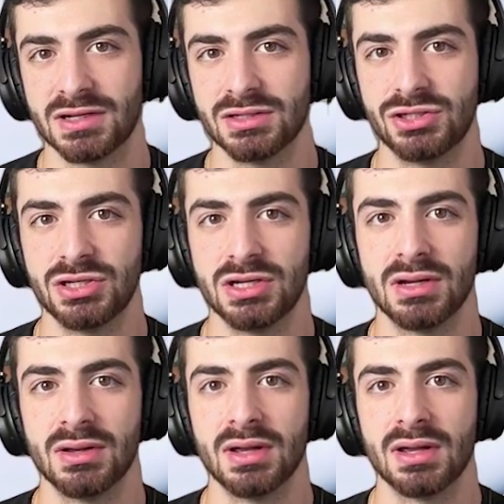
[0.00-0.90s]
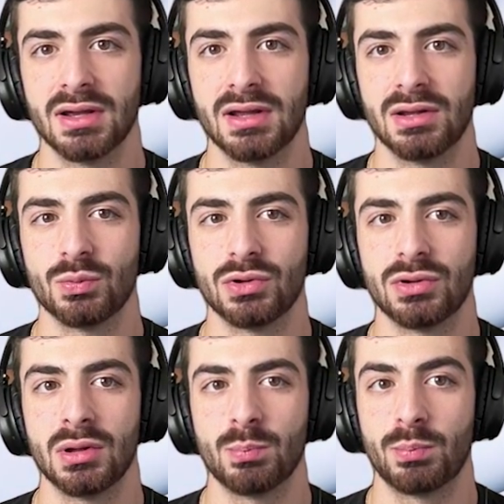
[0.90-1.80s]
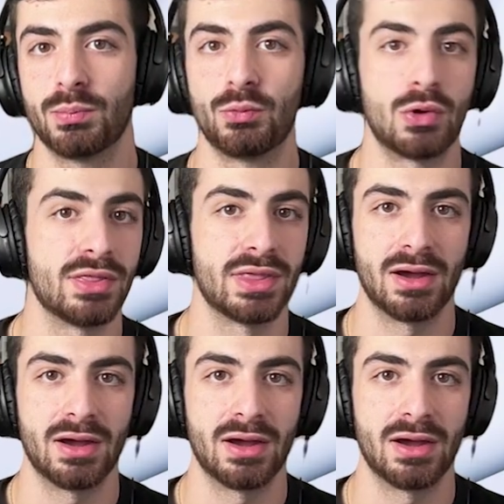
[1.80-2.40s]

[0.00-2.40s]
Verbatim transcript: endless when it comes to automating your browser.